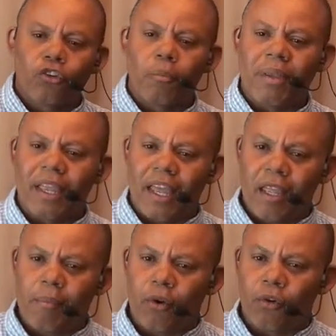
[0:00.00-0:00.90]
to be
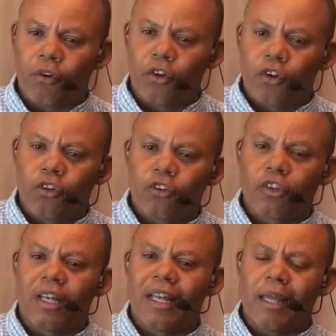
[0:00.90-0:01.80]
able
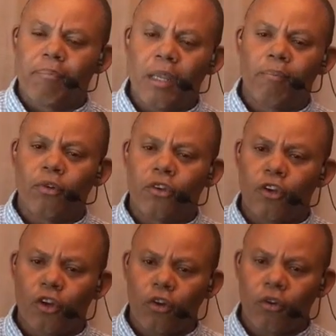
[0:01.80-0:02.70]
to let people
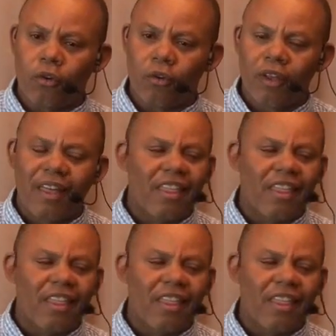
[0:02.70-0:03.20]
know